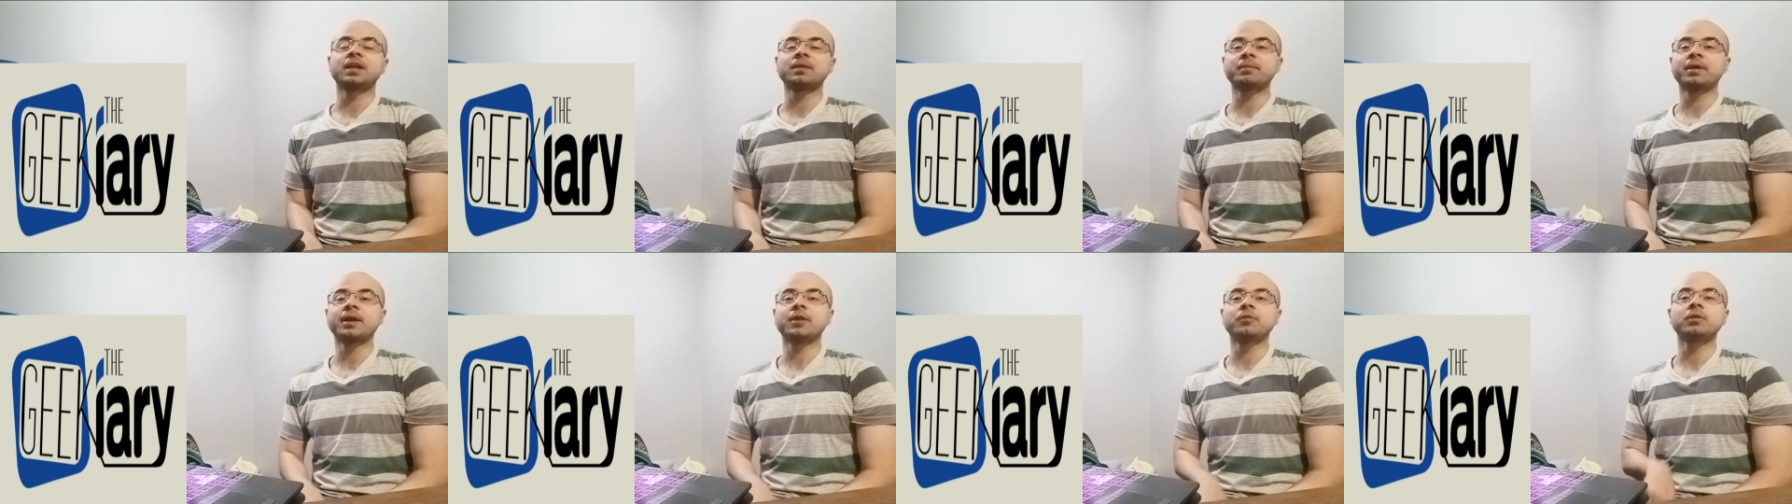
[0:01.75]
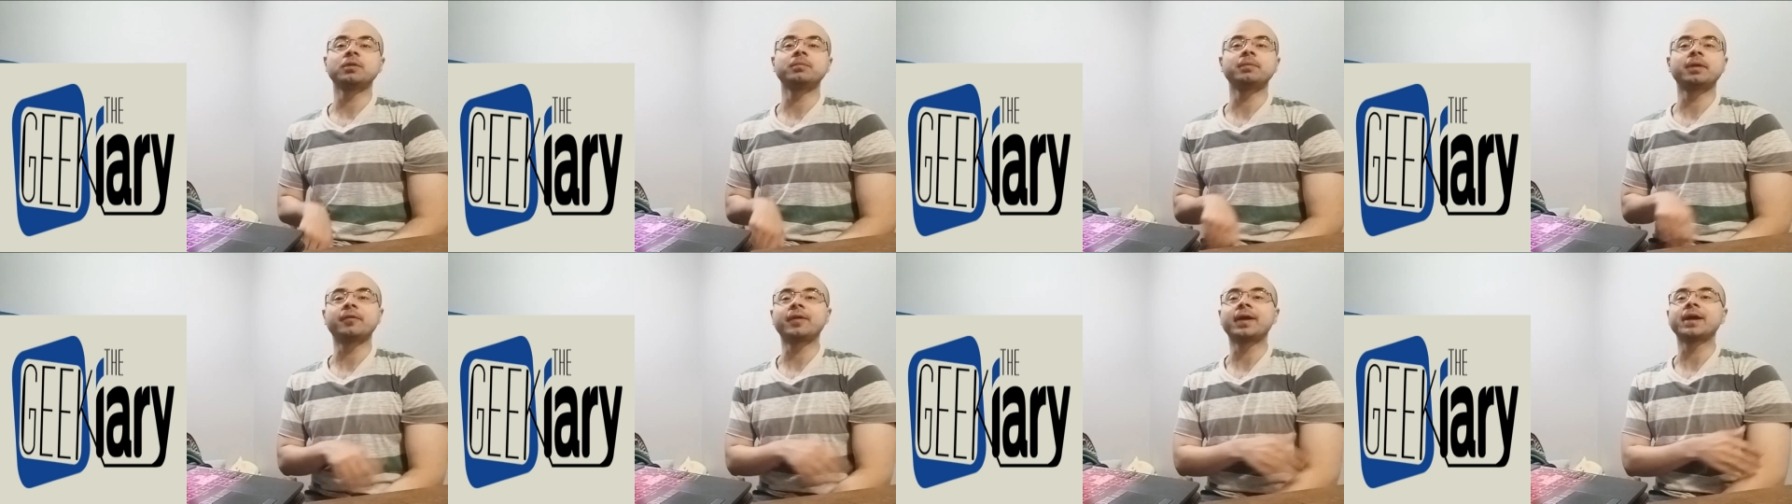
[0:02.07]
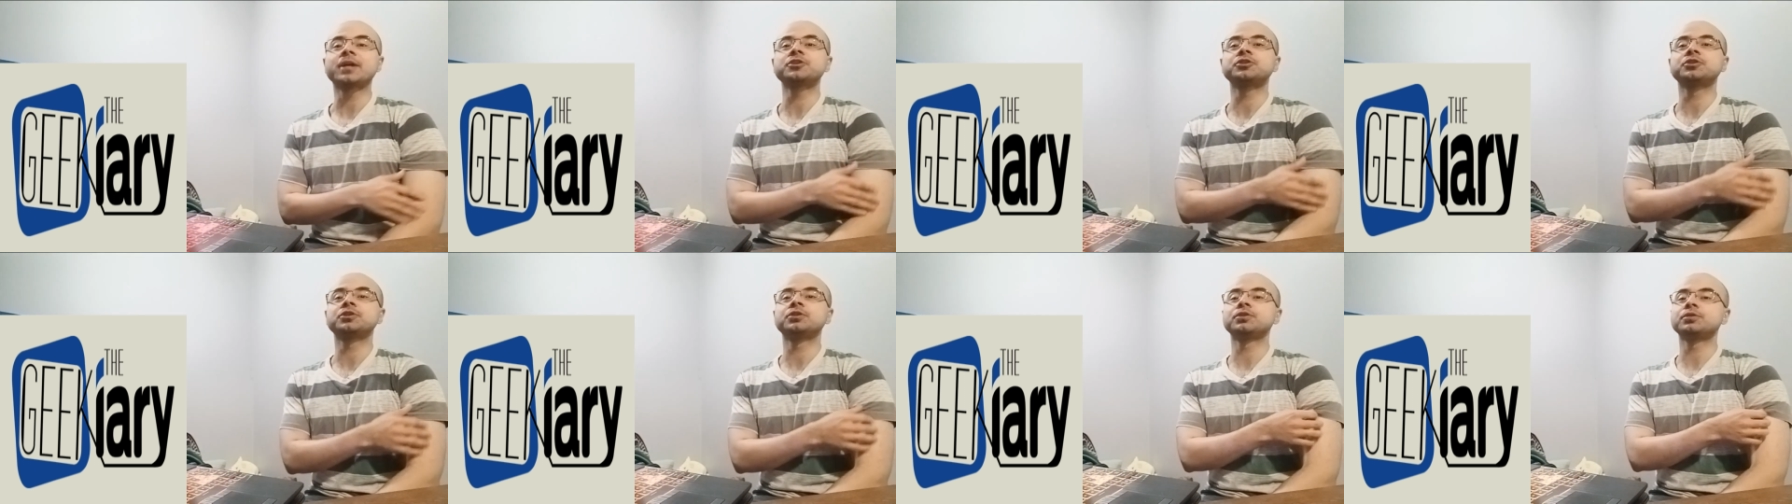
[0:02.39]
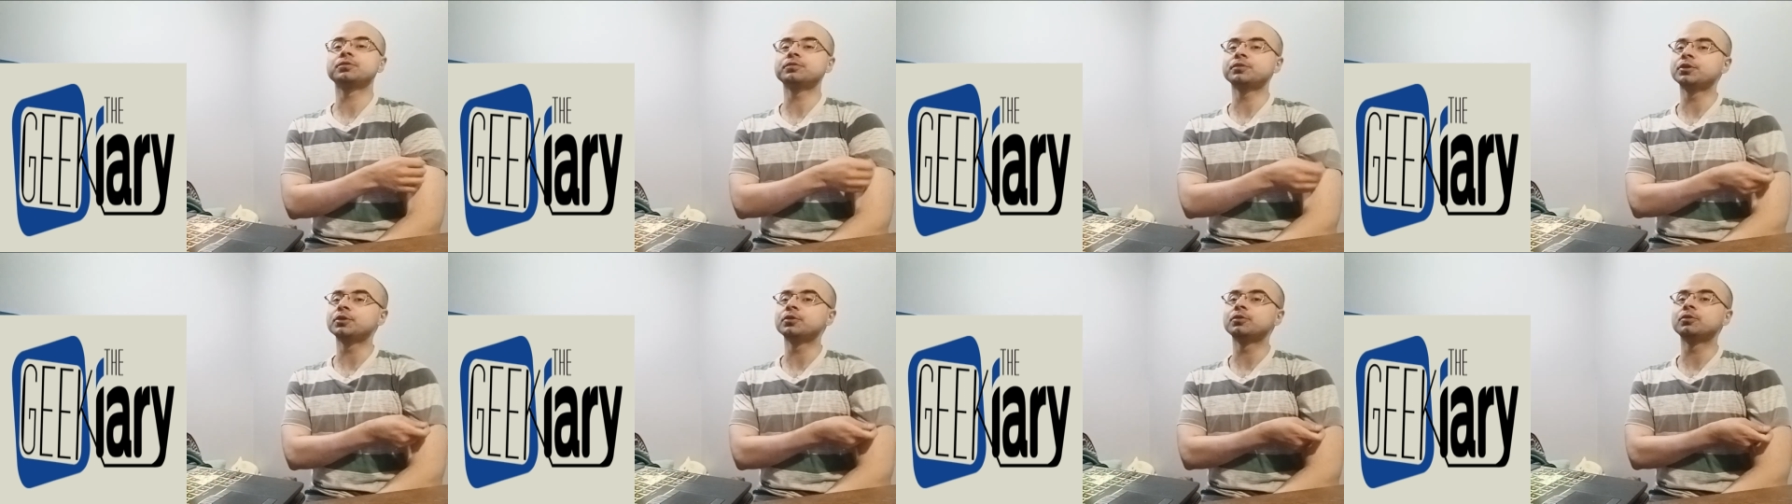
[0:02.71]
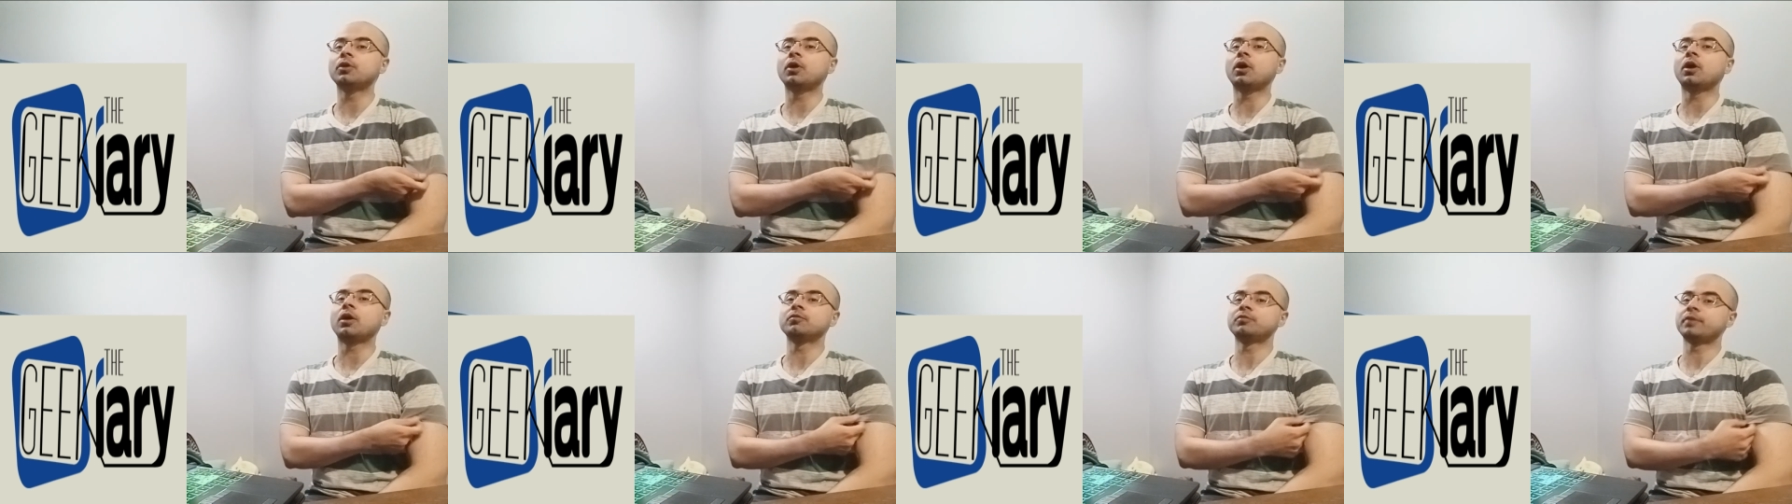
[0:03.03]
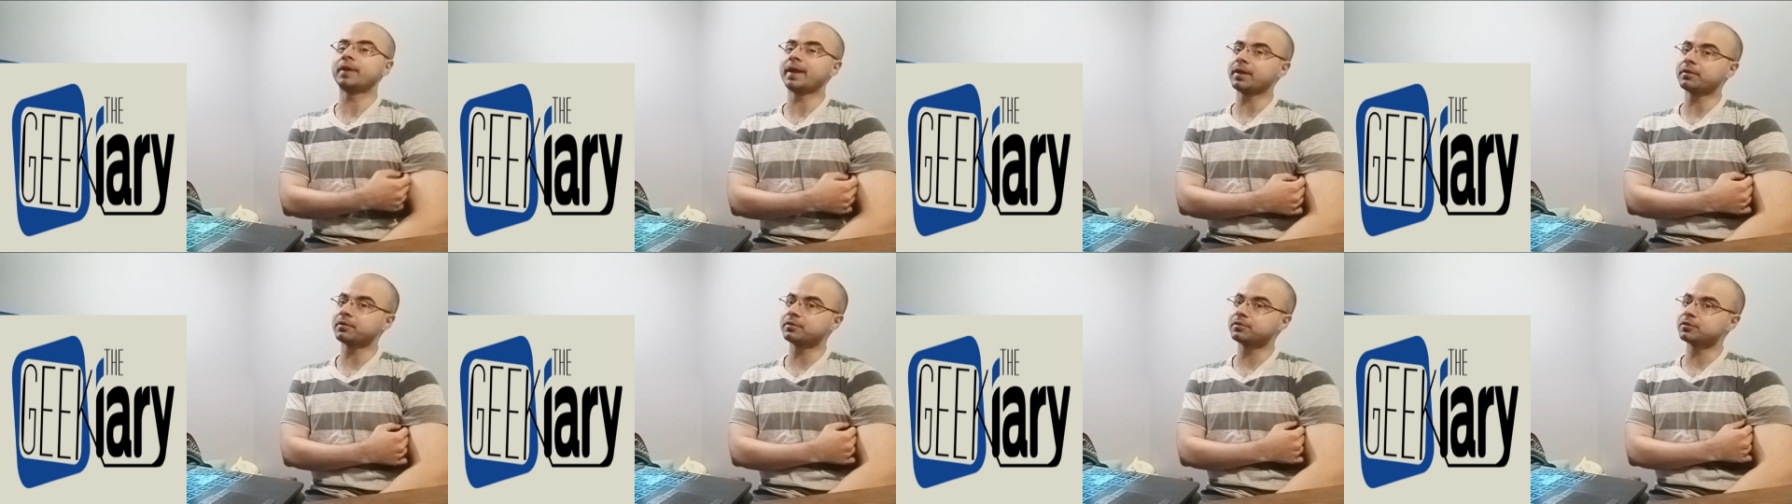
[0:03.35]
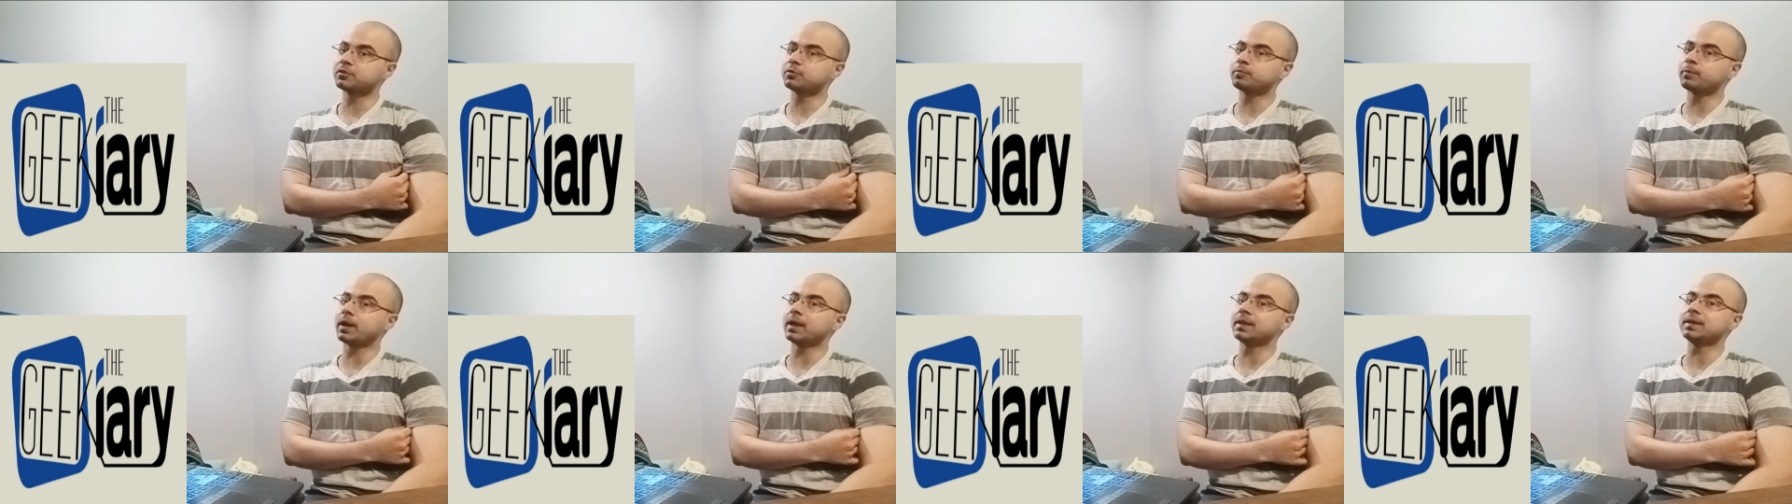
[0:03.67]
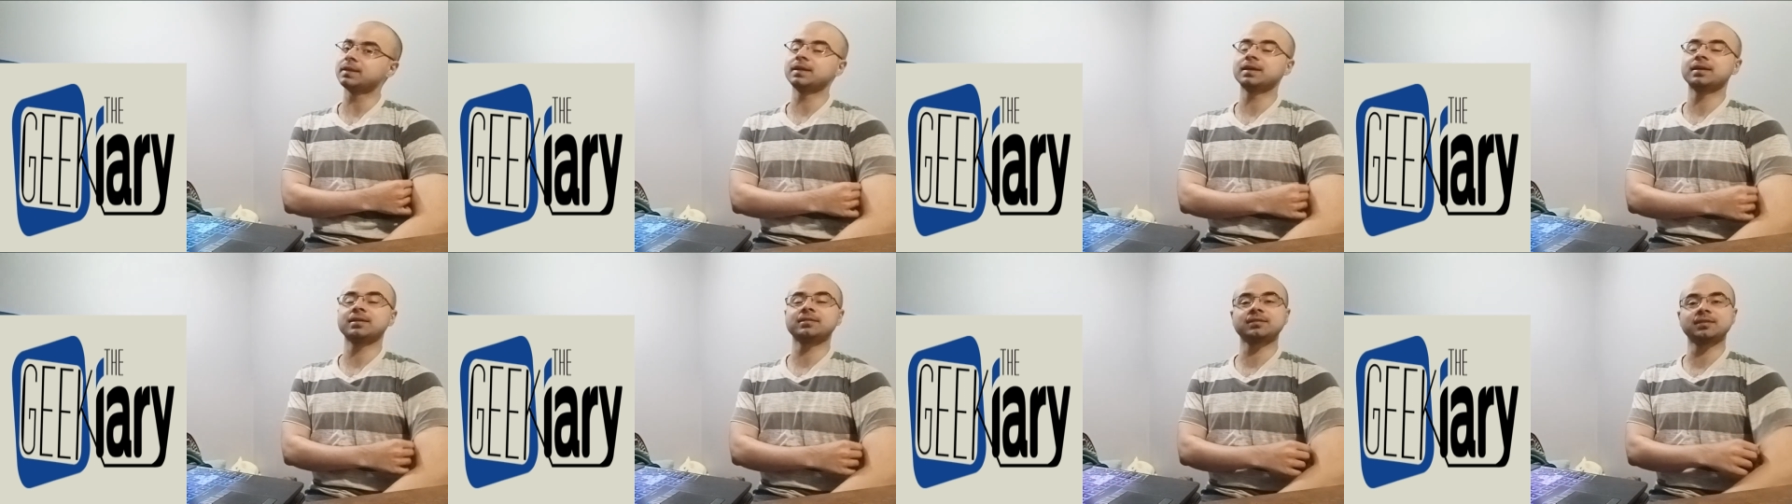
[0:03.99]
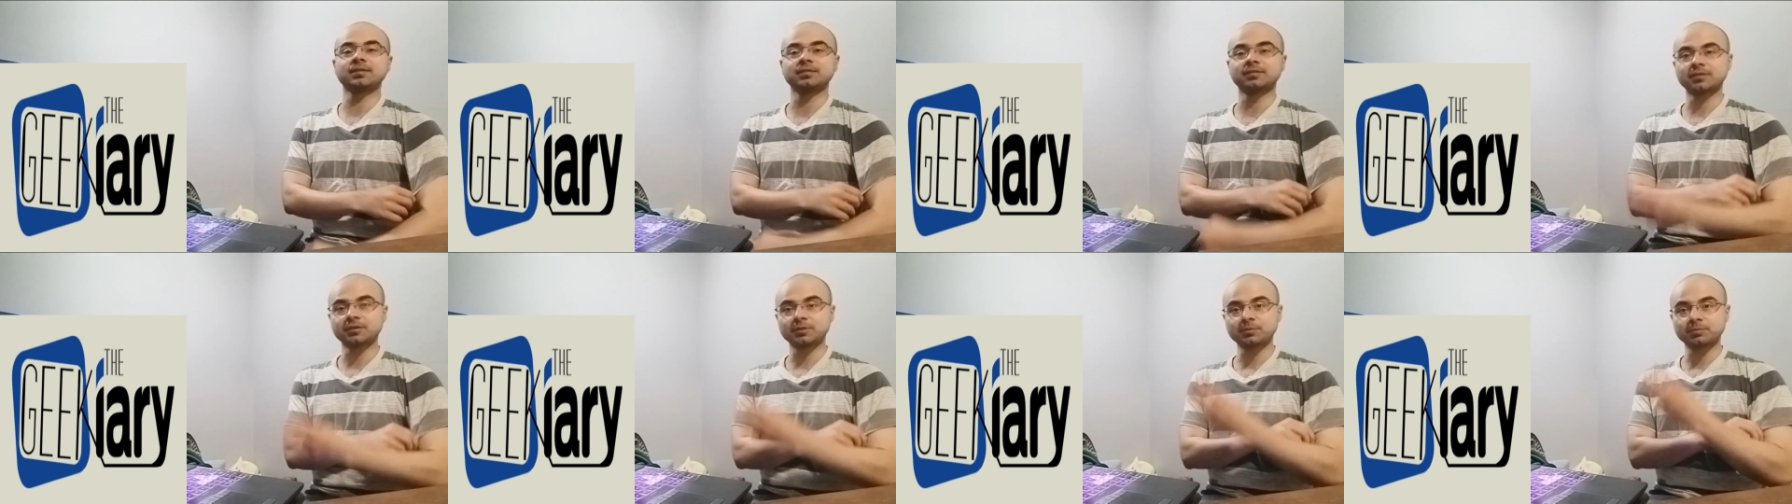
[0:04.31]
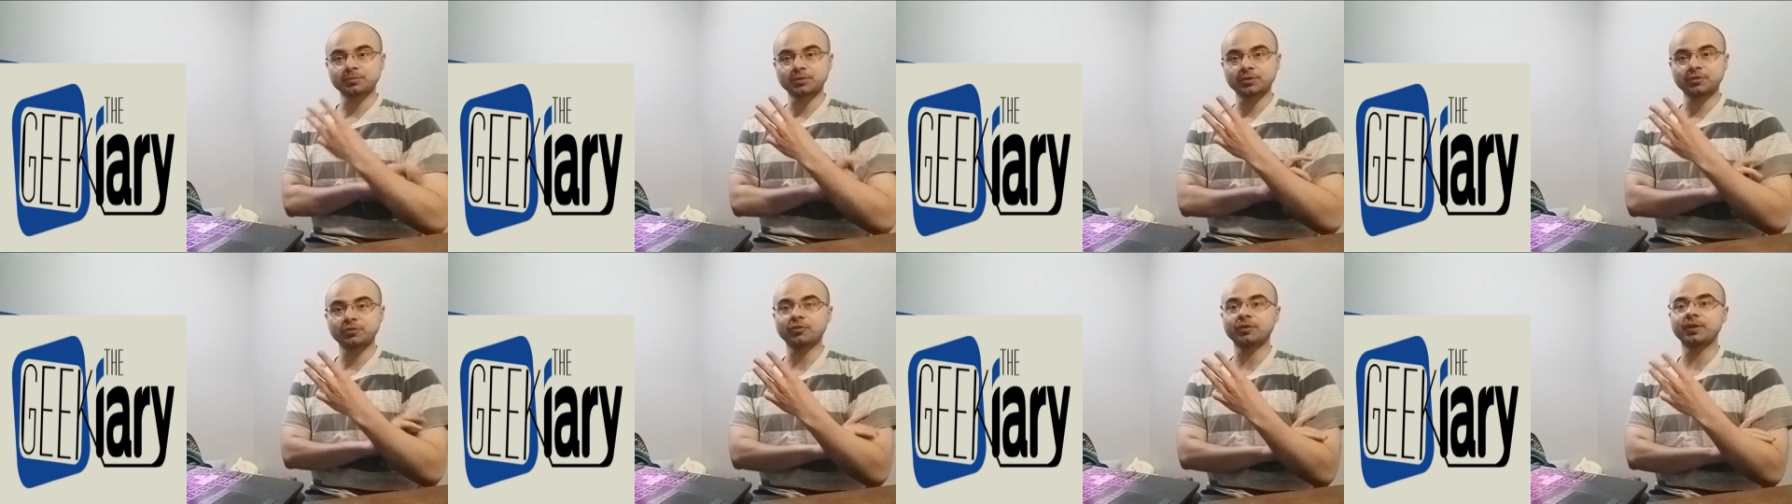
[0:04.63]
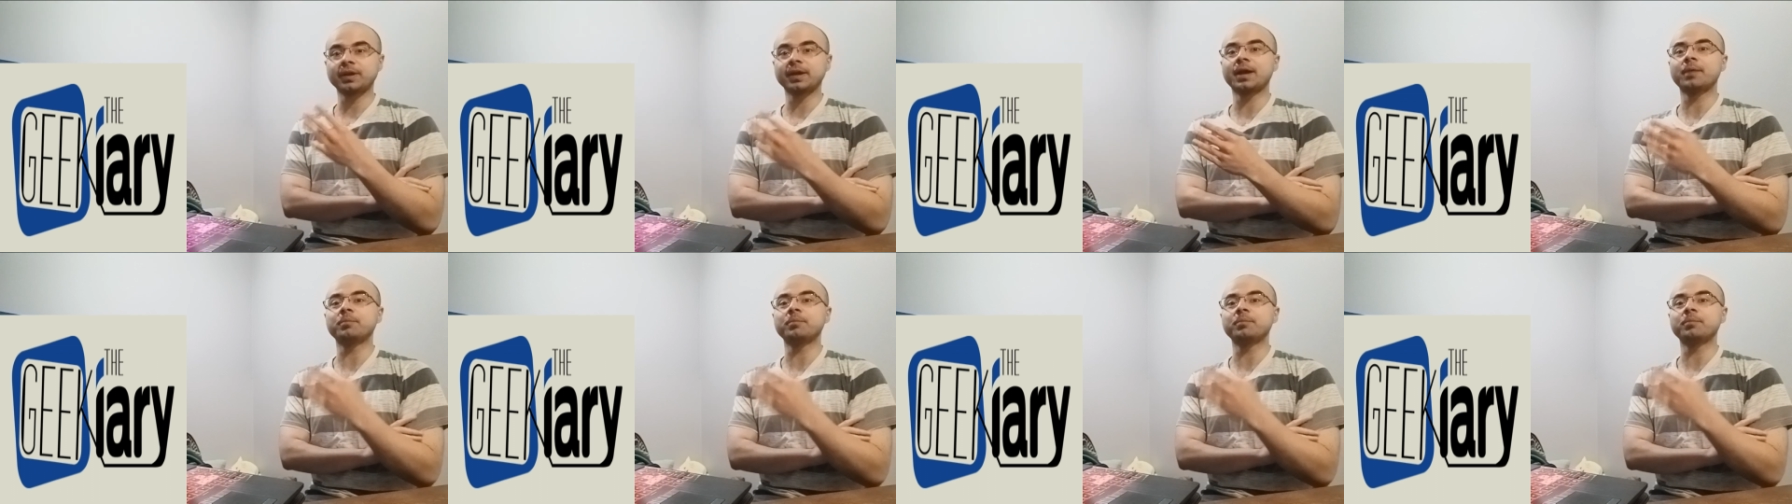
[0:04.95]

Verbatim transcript: I'm here with my reaction review of Drag Race España season number three,